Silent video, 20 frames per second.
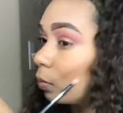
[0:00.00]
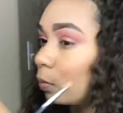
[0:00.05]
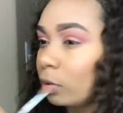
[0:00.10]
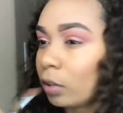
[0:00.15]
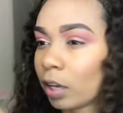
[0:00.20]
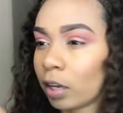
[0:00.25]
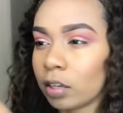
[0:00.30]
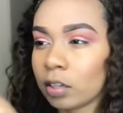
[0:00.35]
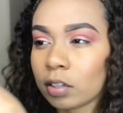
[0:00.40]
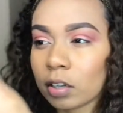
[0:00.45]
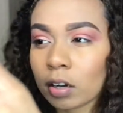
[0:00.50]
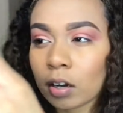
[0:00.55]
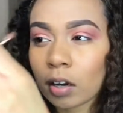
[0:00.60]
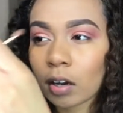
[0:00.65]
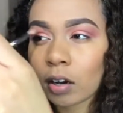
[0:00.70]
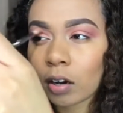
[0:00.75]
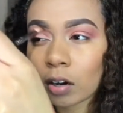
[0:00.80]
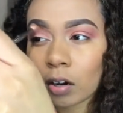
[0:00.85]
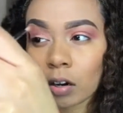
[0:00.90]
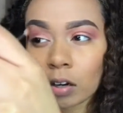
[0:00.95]
Blend
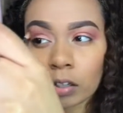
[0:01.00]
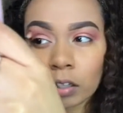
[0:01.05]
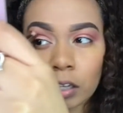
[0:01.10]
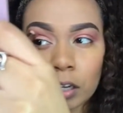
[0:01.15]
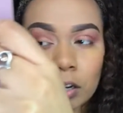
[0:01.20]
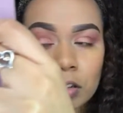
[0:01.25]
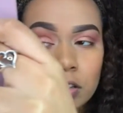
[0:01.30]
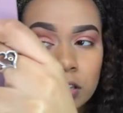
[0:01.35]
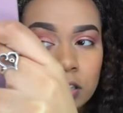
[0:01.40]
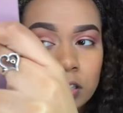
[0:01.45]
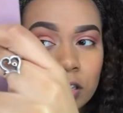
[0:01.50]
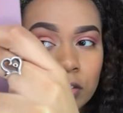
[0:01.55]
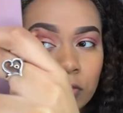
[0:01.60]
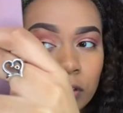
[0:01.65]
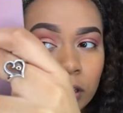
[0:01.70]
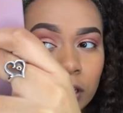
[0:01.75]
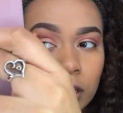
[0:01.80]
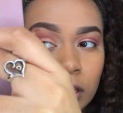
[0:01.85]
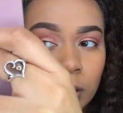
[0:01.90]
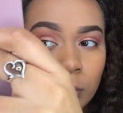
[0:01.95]
earlier. This is a
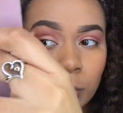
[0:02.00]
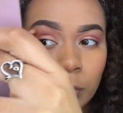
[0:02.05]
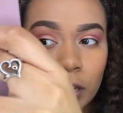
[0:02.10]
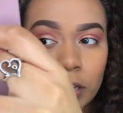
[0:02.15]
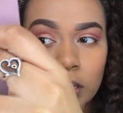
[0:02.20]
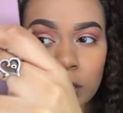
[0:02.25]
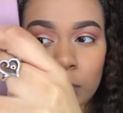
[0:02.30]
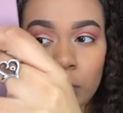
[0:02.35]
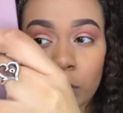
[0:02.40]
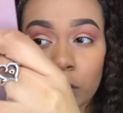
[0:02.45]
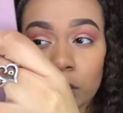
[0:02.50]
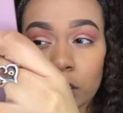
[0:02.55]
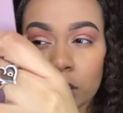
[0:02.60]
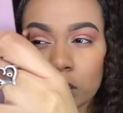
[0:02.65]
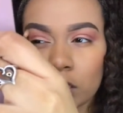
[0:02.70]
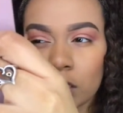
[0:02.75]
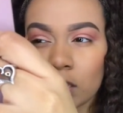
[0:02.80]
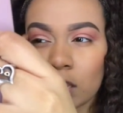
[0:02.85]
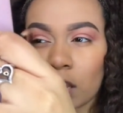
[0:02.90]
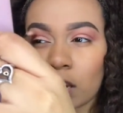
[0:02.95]
really good blending brush.
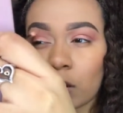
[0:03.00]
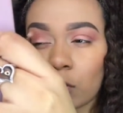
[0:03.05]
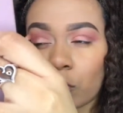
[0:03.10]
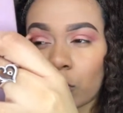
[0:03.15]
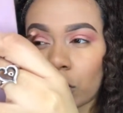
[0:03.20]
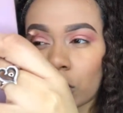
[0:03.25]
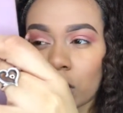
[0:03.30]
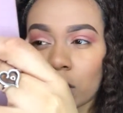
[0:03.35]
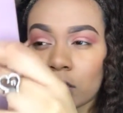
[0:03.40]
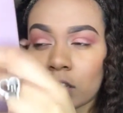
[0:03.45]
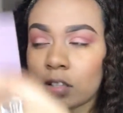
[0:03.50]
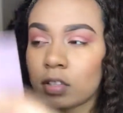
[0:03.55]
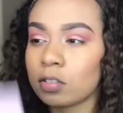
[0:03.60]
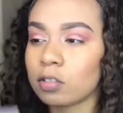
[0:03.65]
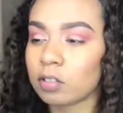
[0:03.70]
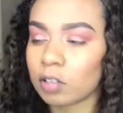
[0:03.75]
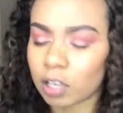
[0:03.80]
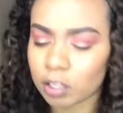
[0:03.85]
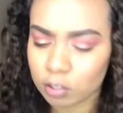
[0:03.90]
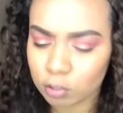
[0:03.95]
It's kind of weird
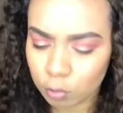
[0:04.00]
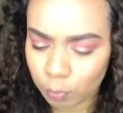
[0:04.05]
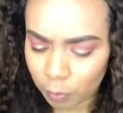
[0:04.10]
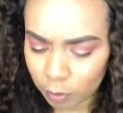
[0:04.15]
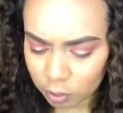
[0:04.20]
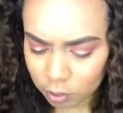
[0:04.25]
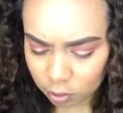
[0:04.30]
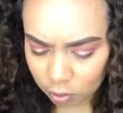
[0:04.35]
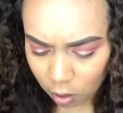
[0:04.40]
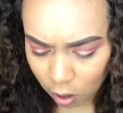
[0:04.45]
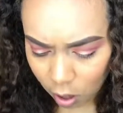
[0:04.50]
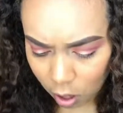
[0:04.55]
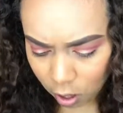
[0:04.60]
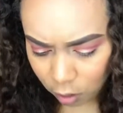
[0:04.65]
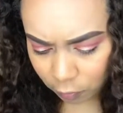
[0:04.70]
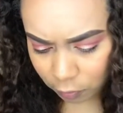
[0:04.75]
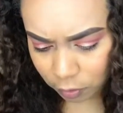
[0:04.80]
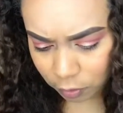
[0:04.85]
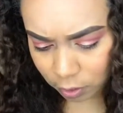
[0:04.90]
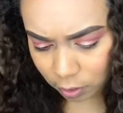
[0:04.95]
because it's super
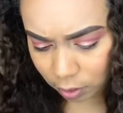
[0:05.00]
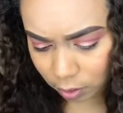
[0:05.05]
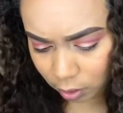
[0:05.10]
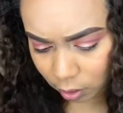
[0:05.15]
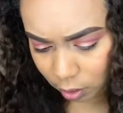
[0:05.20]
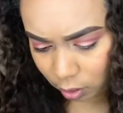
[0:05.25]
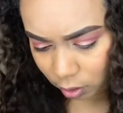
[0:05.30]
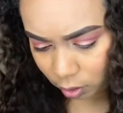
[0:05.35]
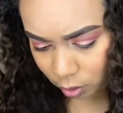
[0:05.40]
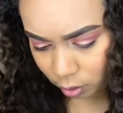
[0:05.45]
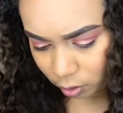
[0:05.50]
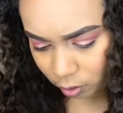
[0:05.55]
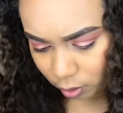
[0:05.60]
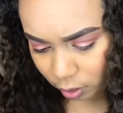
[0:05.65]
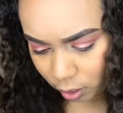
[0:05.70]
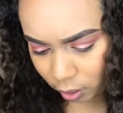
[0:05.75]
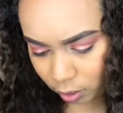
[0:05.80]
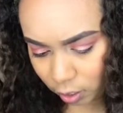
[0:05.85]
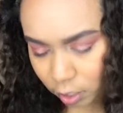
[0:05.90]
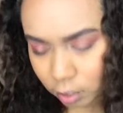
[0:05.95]
soft.
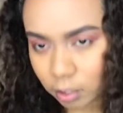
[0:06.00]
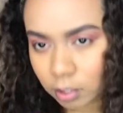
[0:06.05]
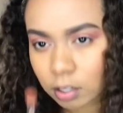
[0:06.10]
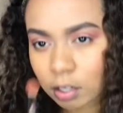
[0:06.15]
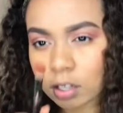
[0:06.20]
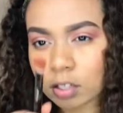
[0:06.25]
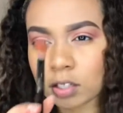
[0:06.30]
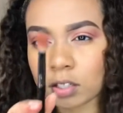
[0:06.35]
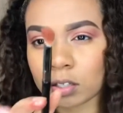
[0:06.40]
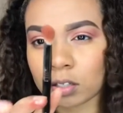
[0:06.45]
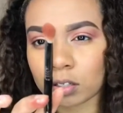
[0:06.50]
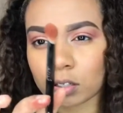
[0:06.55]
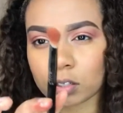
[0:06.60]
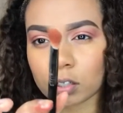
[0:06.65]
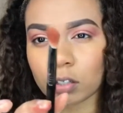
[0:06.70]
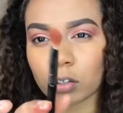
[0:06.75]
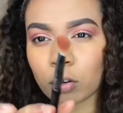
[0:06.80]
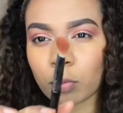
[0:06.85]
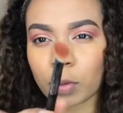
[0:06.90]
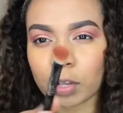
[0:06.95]
And like it's a
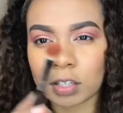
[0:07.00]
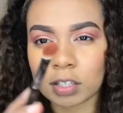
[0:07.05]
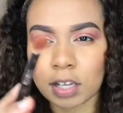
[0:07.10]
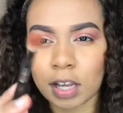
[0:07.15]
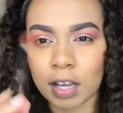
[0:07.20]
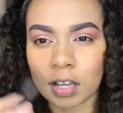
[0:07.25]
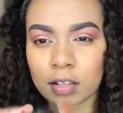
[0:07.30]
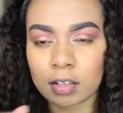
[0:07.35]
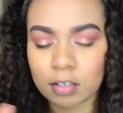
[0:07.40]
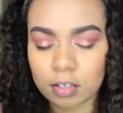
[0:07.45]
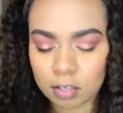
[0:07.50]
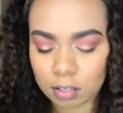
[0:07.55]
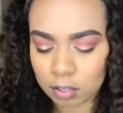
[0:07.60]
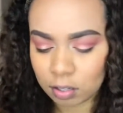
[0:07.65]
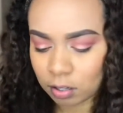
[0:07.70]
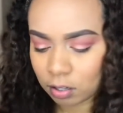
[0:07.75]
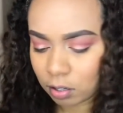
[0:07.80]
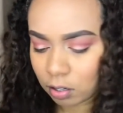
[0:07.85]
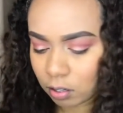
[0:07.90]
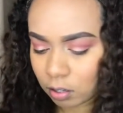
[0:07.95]
little bit dense,
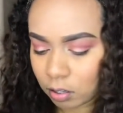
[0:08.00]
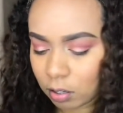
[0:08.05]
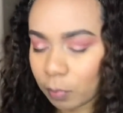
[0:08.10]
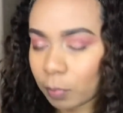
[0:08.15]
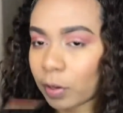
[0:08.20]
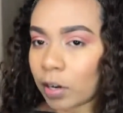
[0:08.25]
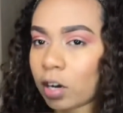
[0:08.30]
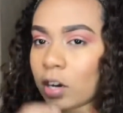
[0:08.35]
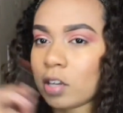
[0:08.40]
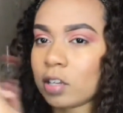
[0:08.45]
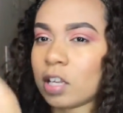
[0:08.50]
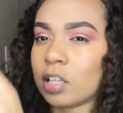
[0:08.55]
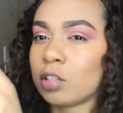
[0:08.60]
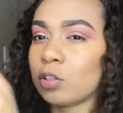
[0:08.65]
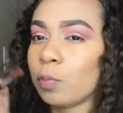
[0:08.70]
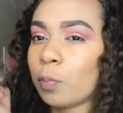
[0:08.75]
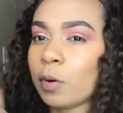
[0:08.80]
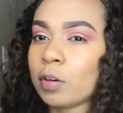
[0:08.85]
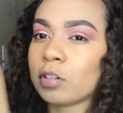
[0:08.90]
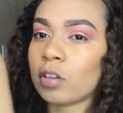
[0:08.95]
but it's
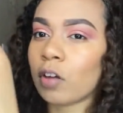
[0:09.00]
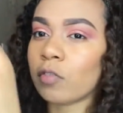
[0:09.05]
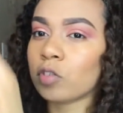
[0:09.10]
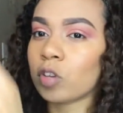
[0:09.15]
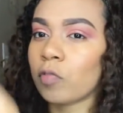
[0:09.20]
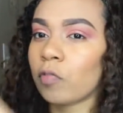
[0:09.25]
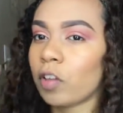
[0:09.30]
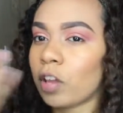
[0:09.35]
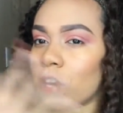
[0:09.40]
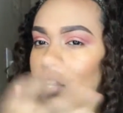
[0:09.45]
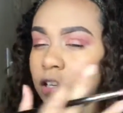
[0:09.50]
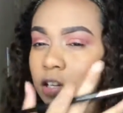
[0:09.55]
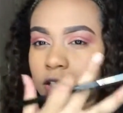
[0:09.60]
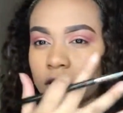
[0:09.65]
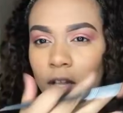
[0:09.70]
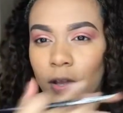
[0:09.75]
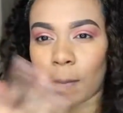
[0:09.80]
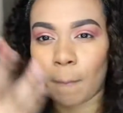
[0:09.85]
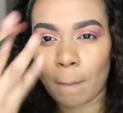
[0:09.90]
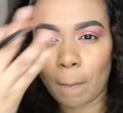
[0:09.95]
super soft, so I feel like it just
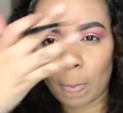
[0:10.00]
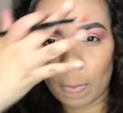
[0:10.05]
like